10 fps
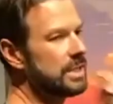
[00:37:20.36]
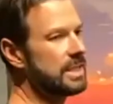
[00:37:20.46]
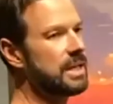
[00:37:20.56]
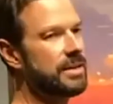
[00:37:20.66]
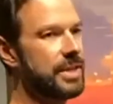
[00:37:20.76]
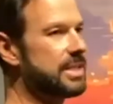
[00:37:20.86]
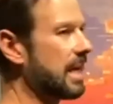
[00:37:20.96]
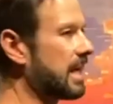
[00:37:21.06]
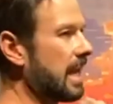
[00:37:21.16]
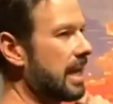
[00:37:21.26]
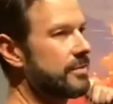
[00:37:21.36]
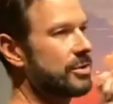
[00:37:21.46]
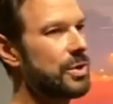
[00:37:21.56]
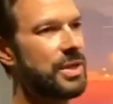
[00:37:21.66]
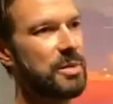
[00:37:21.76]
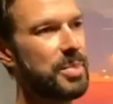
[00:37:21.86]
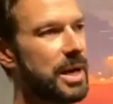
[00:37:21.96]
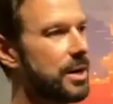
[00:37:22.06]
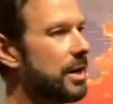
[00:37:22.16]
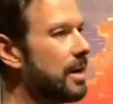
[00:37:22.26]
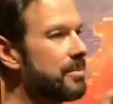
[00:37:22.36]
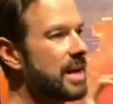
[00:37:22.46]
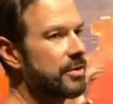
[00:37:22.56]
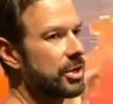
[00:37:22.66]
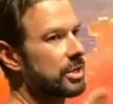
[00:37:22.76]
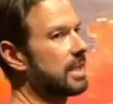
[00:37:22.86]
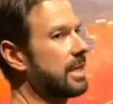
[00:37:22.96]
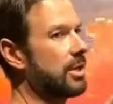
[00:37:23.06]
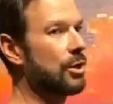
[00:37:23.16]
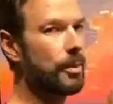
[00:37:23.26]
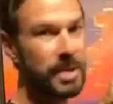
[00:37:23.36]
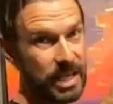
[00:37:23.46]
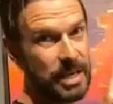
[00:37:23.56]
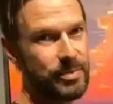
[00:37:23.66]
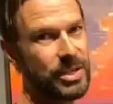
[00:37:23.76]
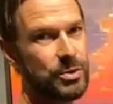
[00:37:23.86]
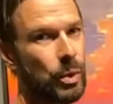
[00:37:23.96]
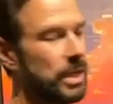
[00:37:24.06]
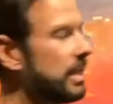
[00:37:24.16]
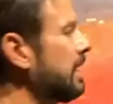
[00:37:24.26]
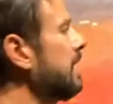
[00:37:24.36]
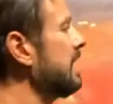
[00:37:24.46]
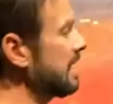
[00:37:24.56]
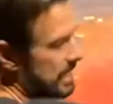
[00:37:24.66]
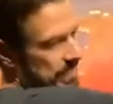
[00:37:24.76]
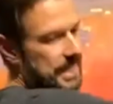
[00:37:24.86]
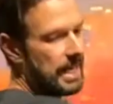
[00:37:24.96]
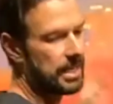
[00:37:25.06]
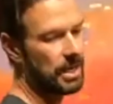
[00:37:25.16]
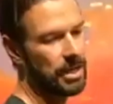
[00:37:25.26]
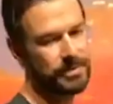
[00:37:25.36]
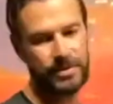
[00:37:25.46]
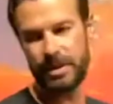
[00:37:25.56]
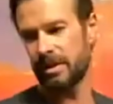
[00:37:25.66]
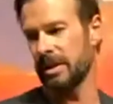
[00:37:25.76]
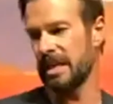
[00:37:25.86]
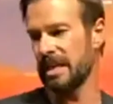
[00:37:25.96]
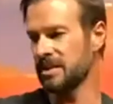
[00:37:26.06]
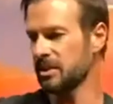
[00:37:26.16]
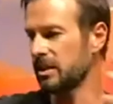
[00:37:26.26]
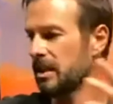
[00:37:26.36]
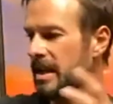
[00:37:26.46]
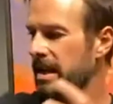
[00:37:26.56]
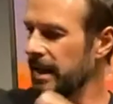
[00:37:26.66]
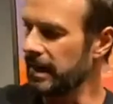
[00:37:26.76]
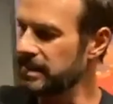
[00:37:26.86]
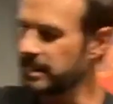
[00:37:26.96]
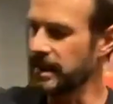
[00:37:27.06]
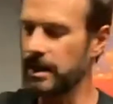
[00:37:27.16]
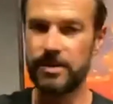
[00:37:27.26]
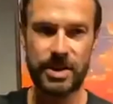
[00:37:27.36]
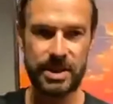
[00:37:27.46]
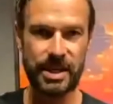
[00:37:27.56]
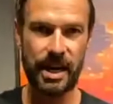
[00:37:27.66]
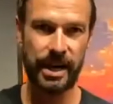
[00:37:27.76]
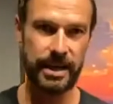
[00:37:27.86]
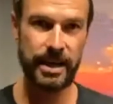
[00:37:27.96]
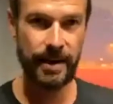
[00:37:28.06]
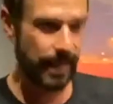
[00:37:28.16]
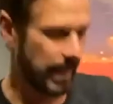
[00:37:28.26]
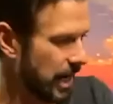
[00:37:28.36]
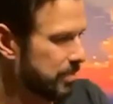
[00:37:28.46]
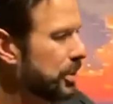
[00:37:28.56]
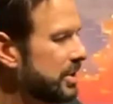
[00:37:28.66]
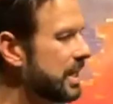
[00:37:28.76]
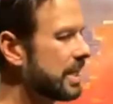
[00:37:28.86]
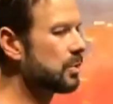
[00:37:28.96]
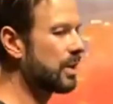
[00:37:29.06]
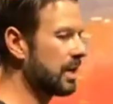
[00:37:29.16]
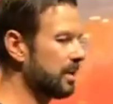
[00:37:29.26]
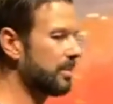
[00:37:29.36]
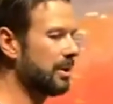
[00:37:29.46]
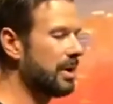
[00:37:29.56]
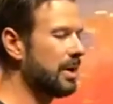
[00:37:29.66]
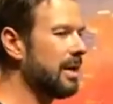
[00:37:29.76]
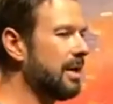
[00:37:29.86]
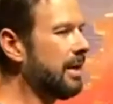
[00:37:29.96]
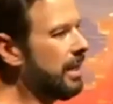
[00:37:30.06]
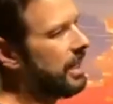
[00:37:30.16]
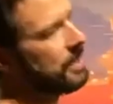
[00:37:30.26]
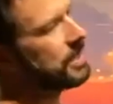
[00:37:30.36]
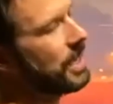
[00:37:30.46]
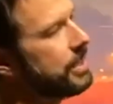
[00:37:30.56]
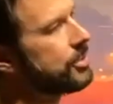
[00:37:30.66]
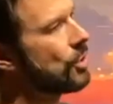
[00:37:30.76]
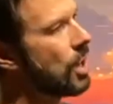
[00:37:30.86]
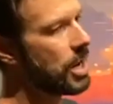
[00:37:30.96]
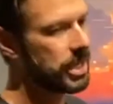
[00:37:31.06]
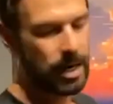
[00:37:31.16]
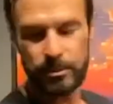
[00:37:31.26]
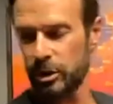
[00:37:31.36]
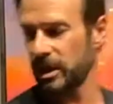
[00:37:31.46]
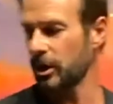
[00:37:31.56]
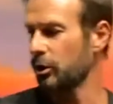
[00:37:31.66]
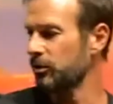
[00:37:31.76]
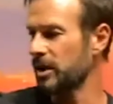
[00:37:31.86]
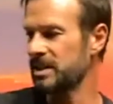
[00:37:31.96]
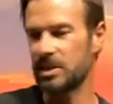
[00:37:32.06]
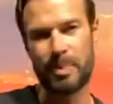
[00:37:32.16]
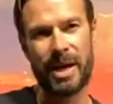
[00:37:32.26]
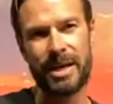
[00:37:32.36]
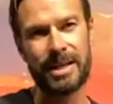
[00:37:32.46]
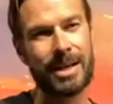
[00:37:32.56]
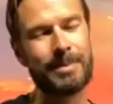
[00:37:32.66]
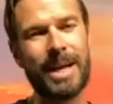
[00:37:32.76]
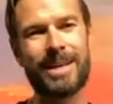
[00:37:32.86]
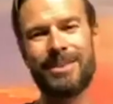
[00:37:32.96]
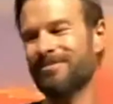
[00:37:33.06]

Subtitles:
love this. I can't ever do anything better, and I'm never gonna let it go. I'm gonna keep this one. And I take it off the easel and I set it off to the side and I put the next one up, and I'm kind of drawing and I'm looking over at this painting and I'm like,